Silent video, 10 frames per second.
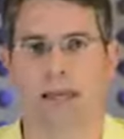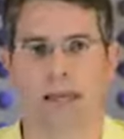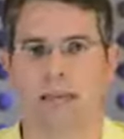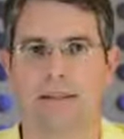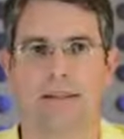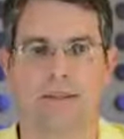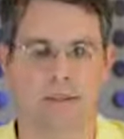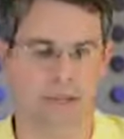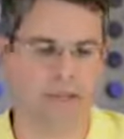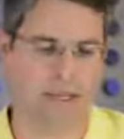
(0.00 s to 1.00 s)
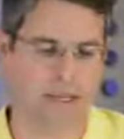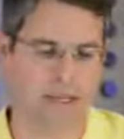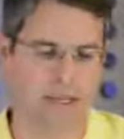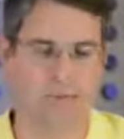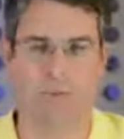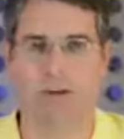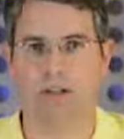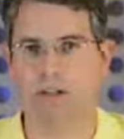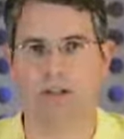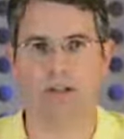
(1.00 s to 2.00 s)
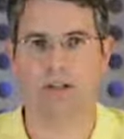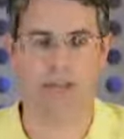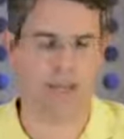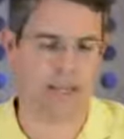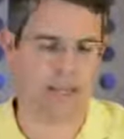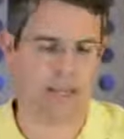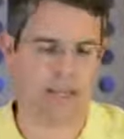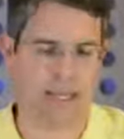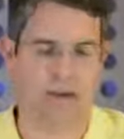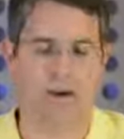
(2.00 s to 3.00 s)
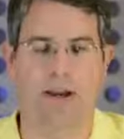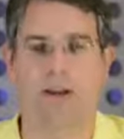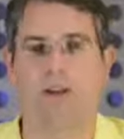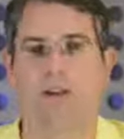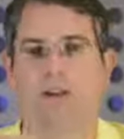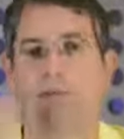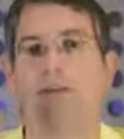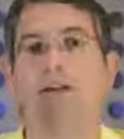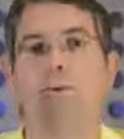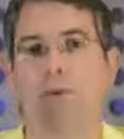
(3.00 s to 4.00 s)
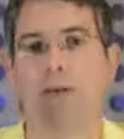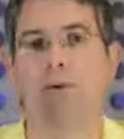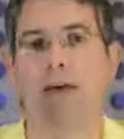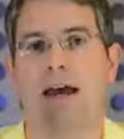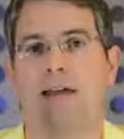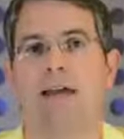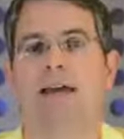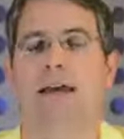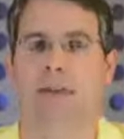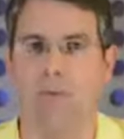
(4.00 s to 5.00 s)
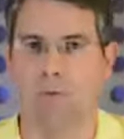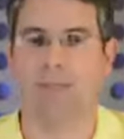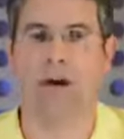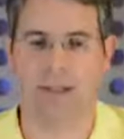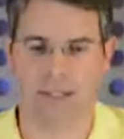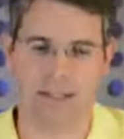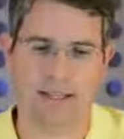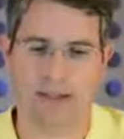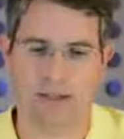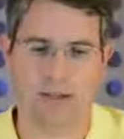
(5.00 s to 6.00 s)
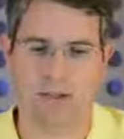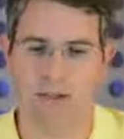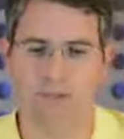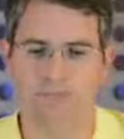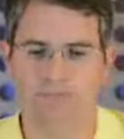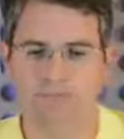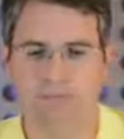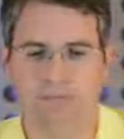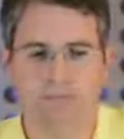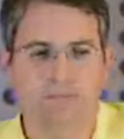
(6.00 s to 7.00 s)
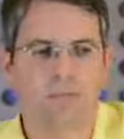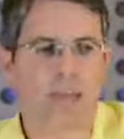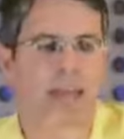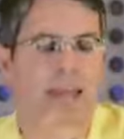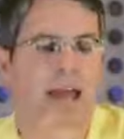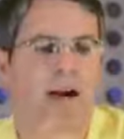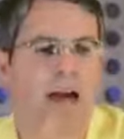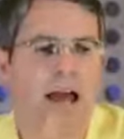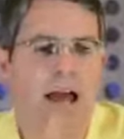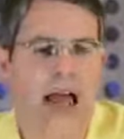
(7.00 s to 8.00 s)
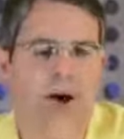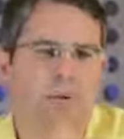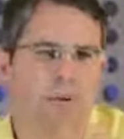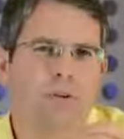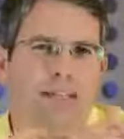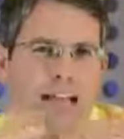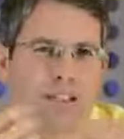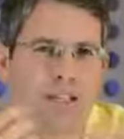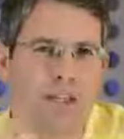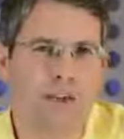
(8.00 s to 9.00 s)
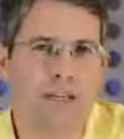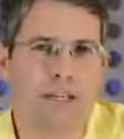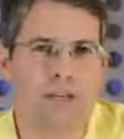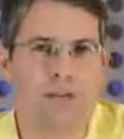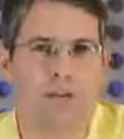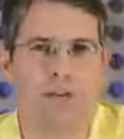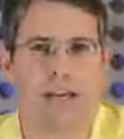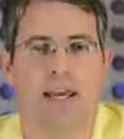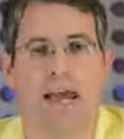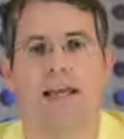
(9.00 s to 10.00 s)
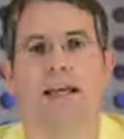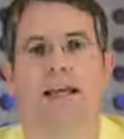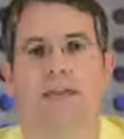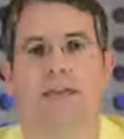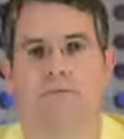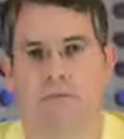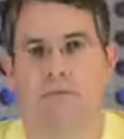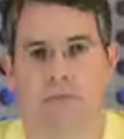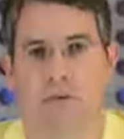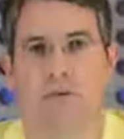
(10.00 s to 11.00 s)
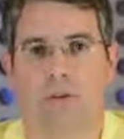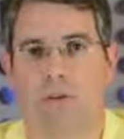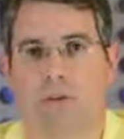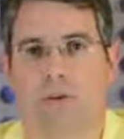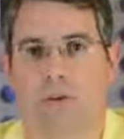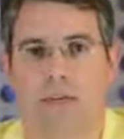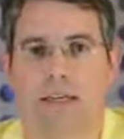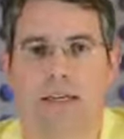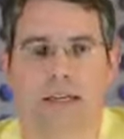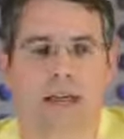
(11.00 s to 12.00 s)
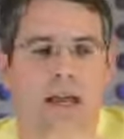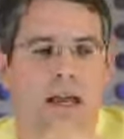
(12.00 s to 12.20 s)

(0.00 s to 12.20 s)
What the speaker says: anything along those lines. If you wanted to, you could empty that file out, and then you can re-upload that, and we will process that in turn. Now, how will Google actually treat it when you say, I'd like Google to ignore this link?